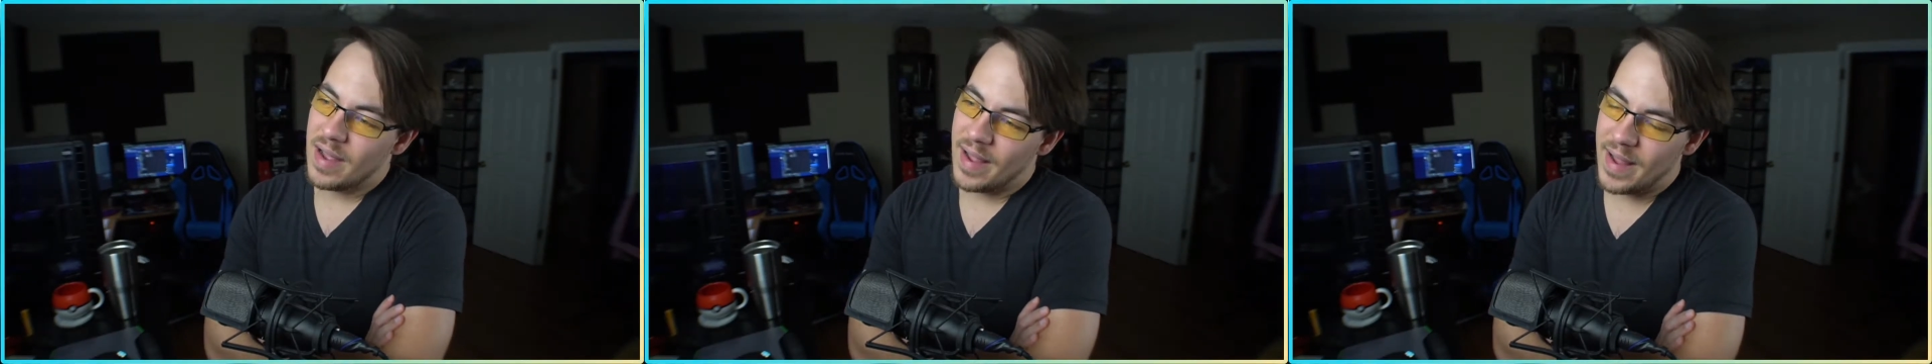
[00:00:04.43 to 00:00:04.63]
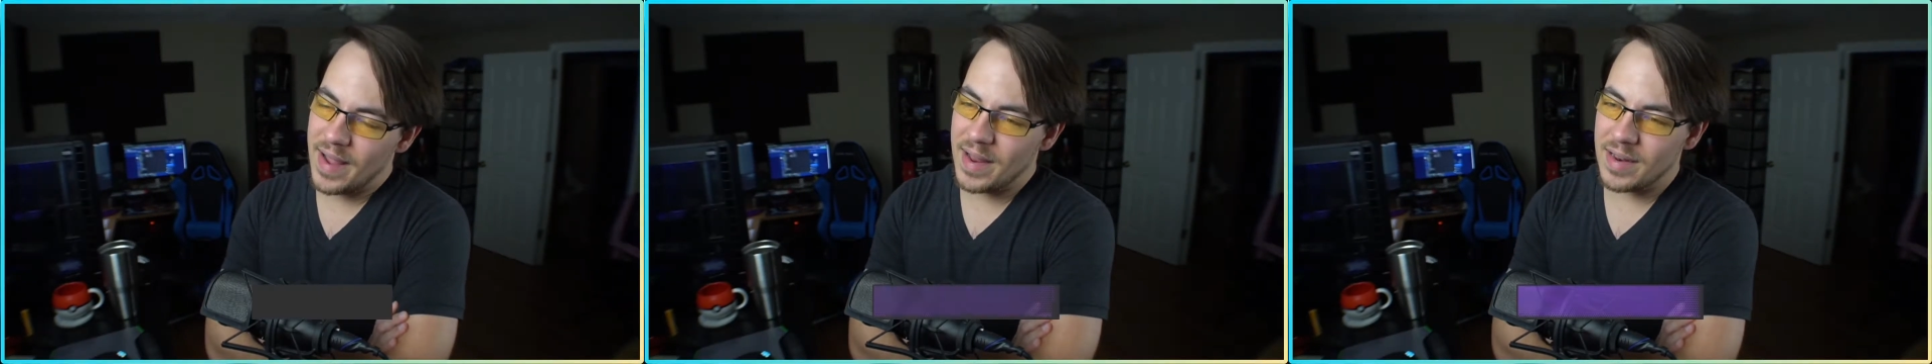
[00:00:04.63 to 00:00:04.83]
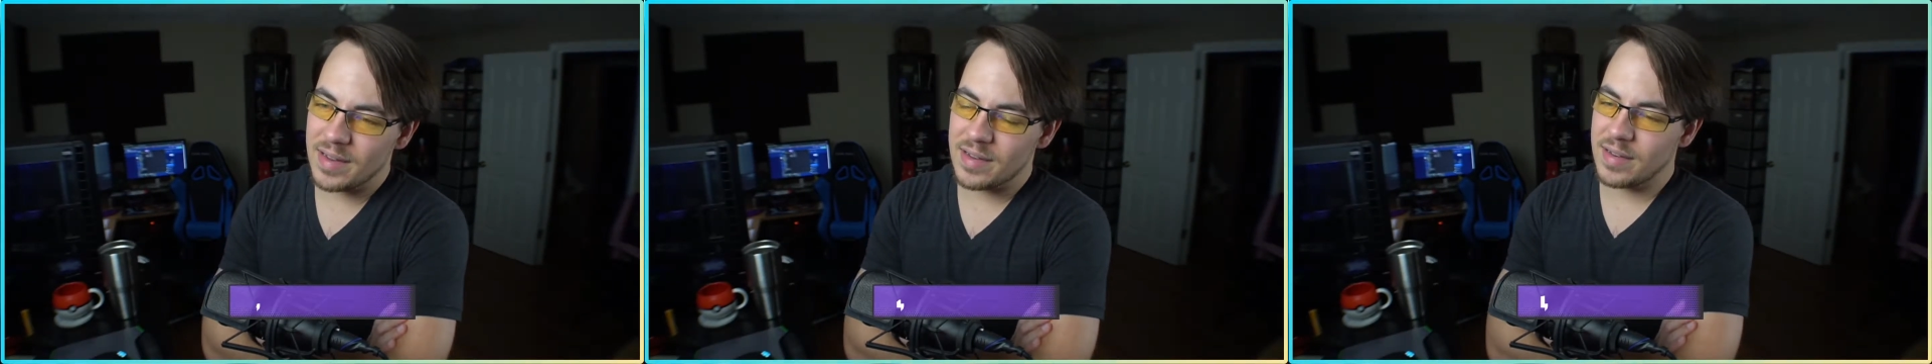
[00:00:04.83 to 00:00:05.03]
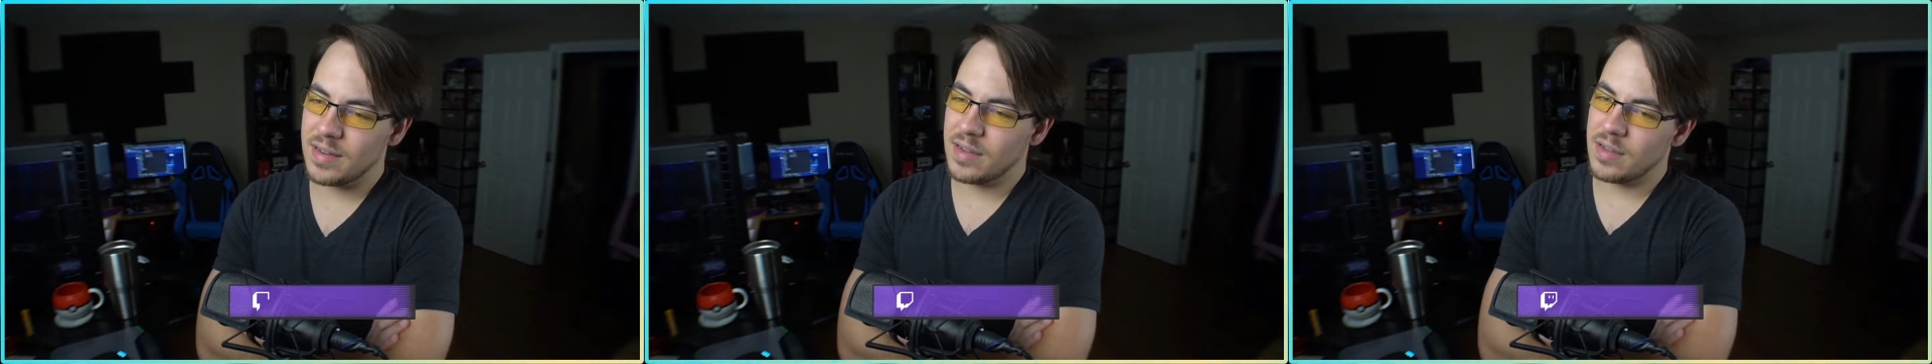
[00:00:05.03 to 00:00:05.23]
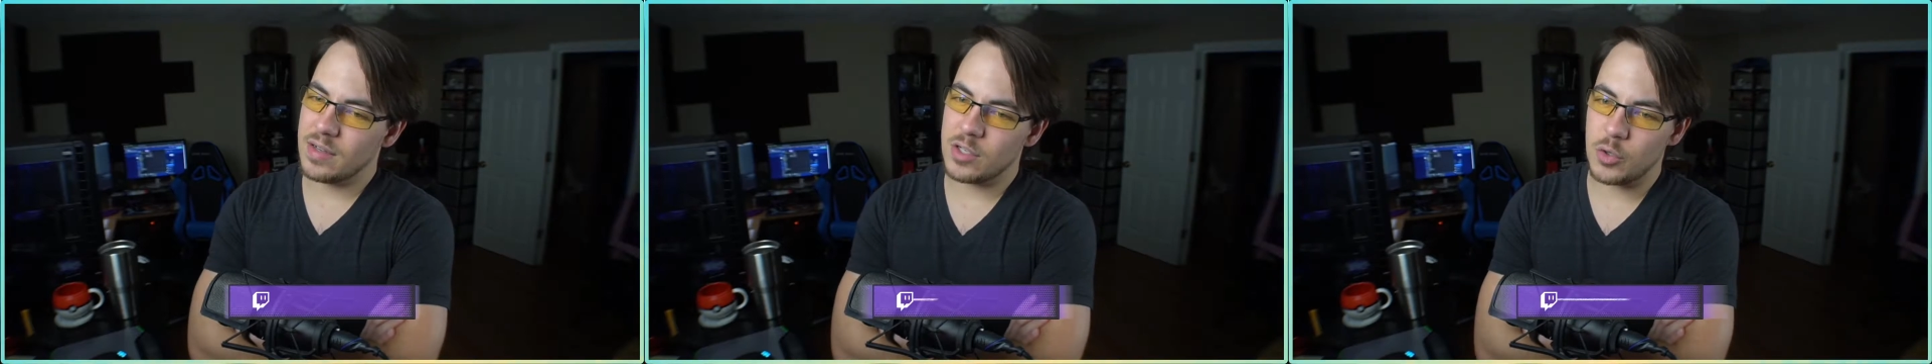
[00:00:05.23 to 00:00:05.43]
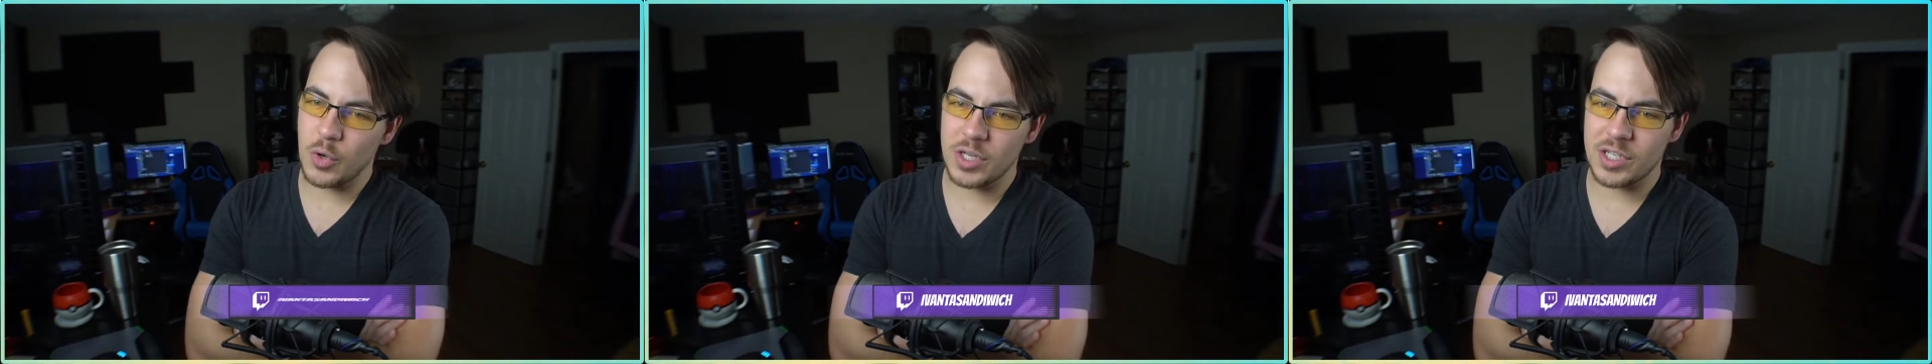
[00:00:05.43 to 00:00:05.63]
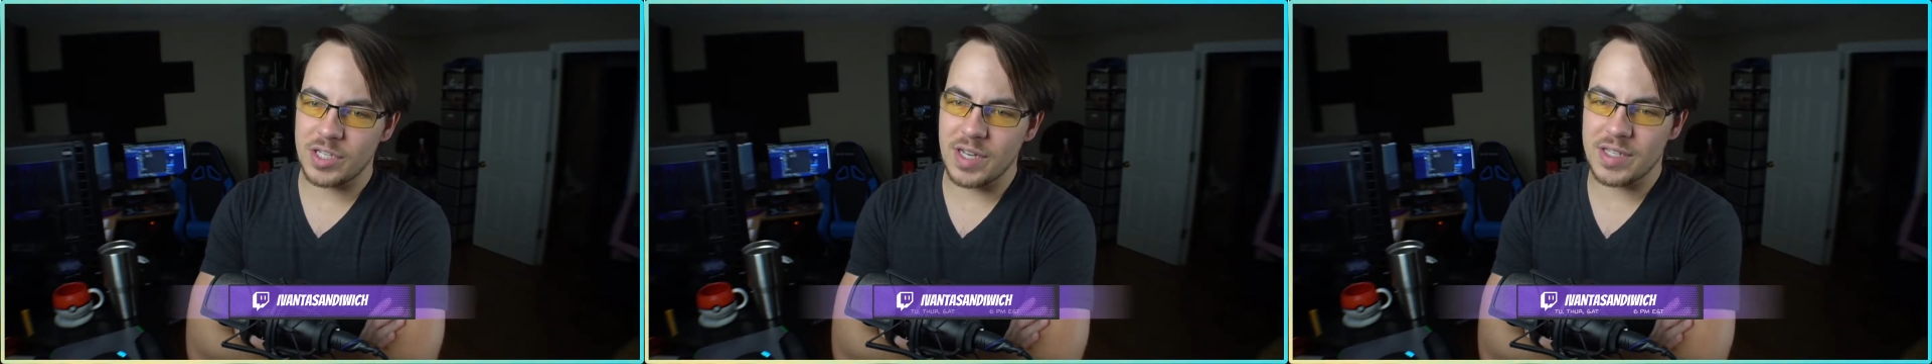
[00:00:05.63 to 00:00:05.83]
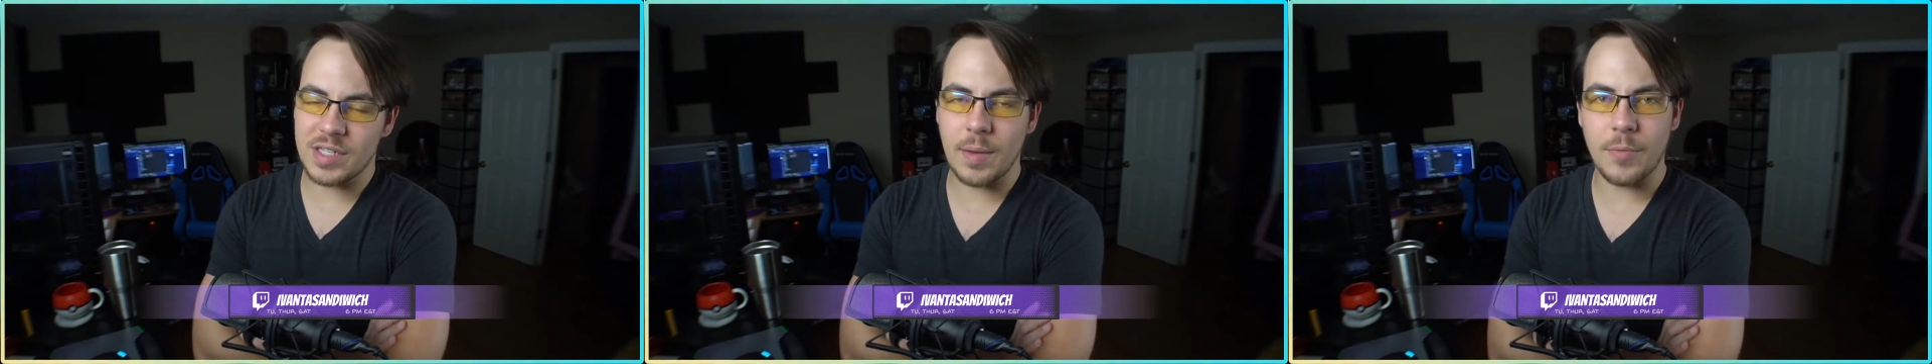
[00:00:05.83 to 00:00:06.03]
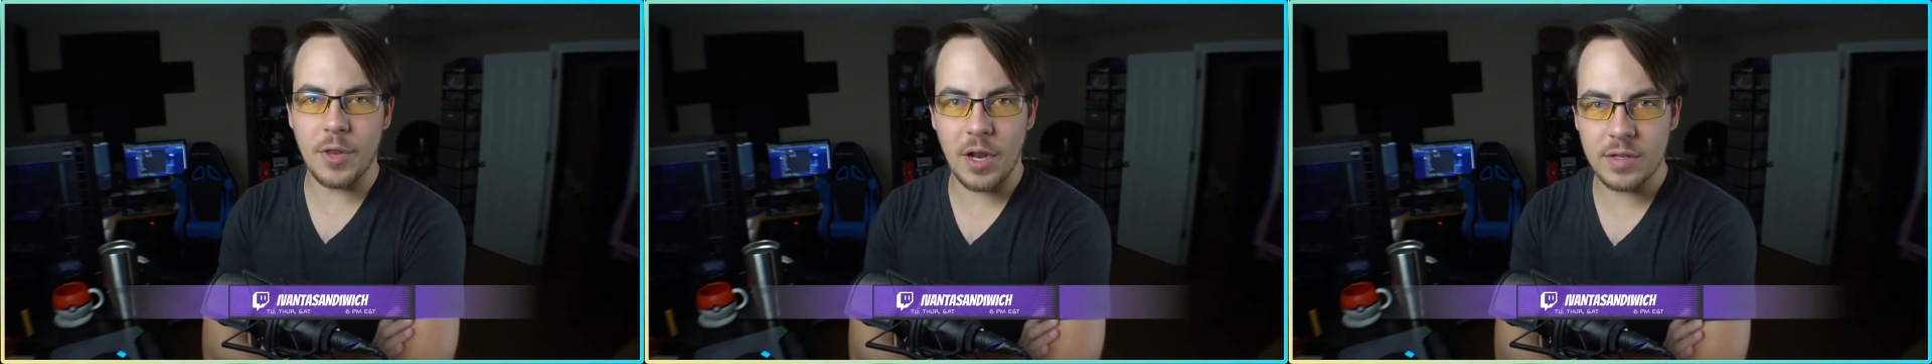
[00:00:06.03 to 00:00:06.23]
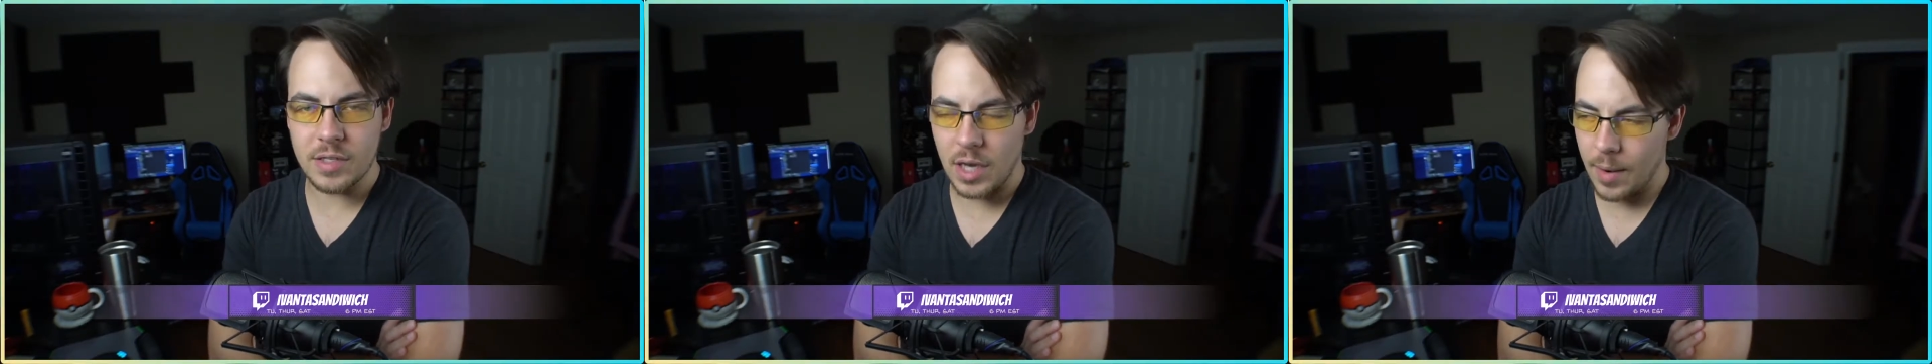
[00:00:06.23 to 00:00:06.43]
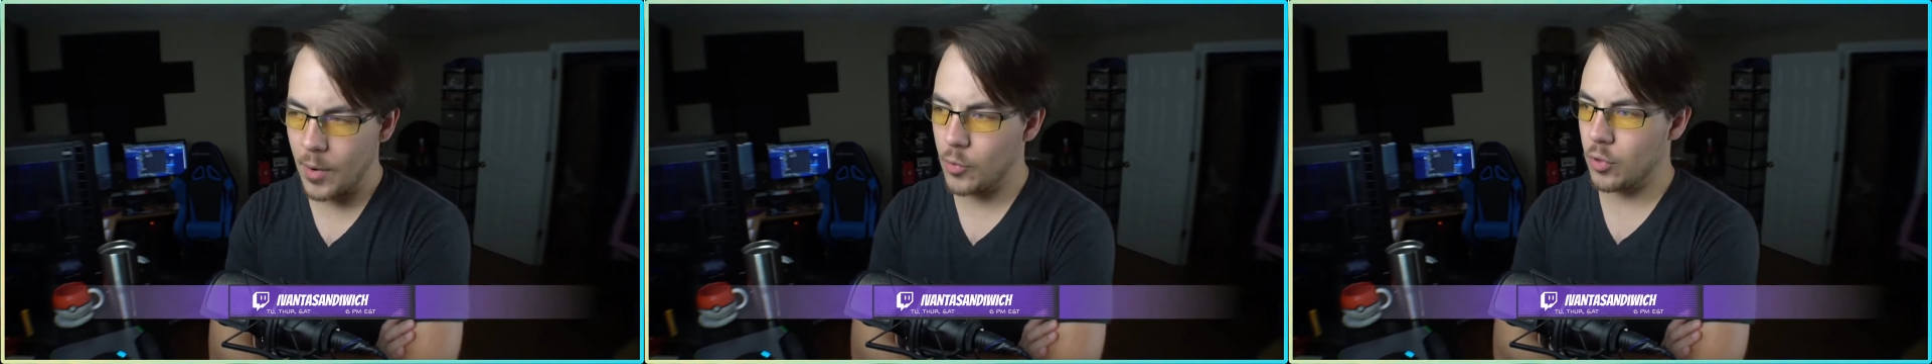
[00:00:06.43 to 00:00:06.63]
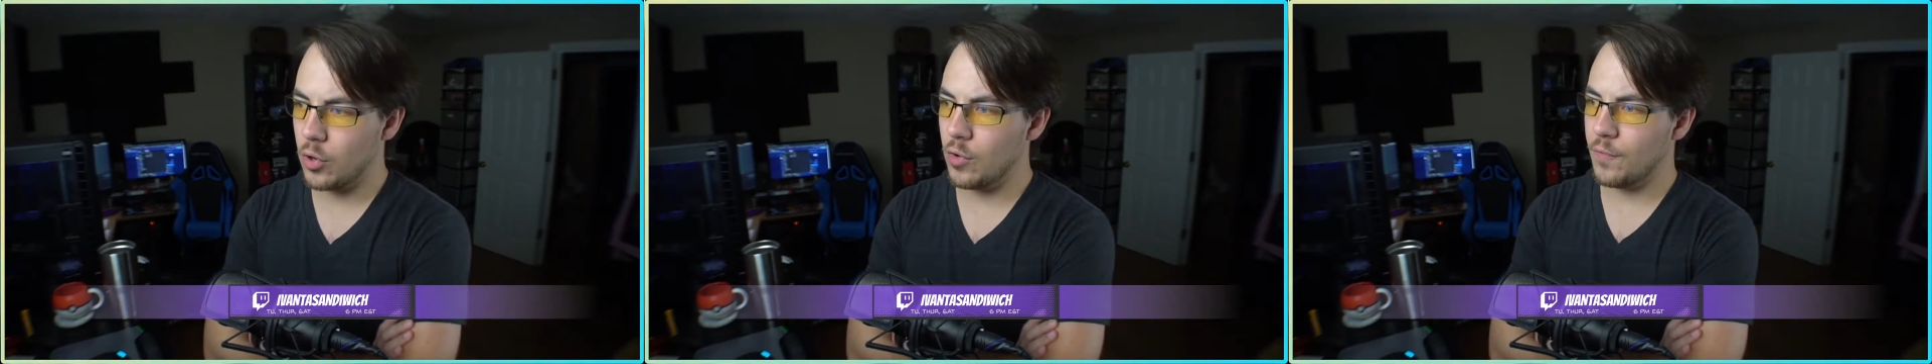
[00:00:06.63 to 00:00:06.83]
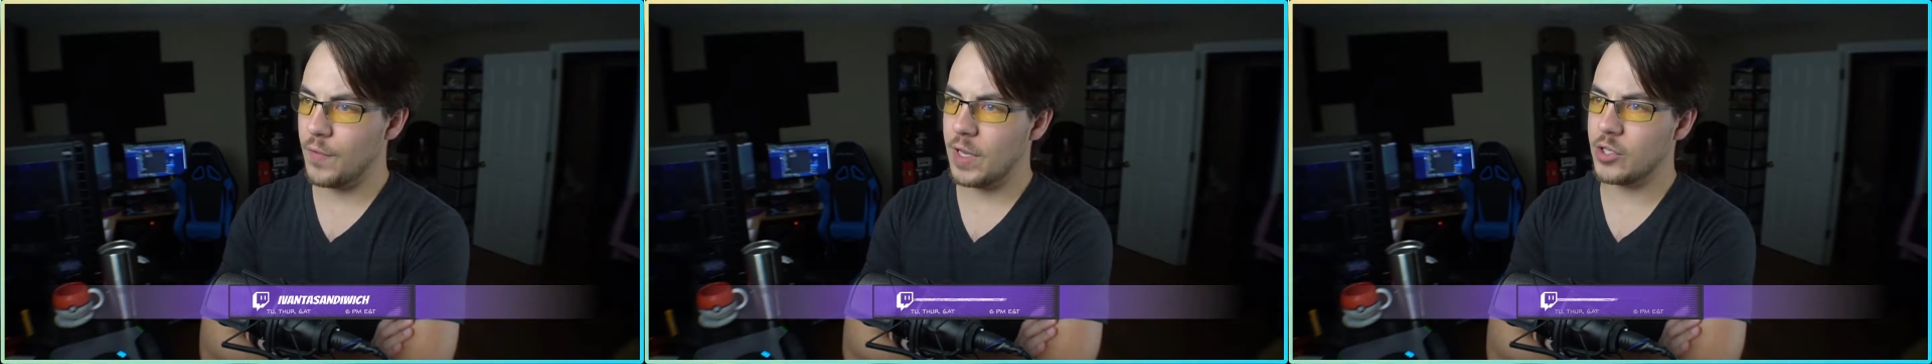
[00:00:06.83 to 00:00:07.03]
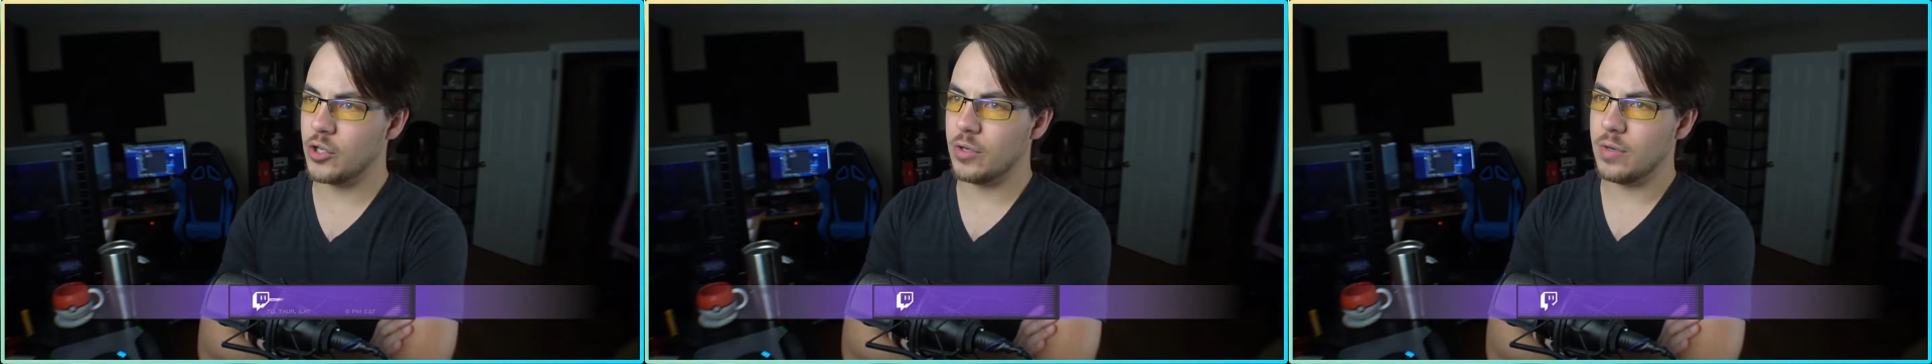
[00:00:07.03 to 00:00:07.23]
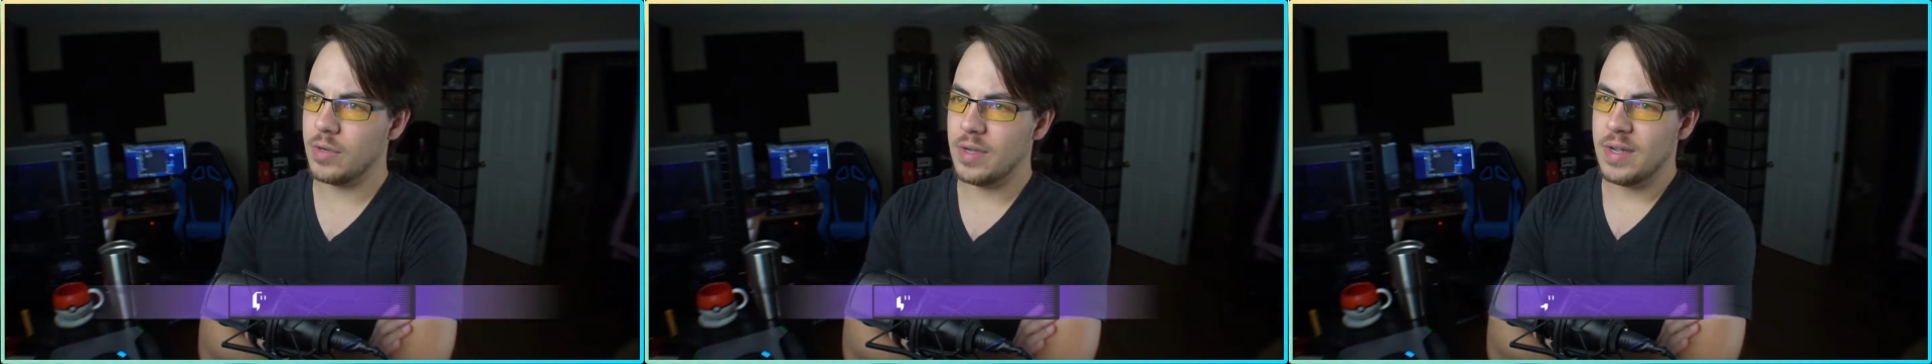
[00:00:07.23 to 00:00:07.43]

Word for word: And Twitch did something else. They came out with a new feature.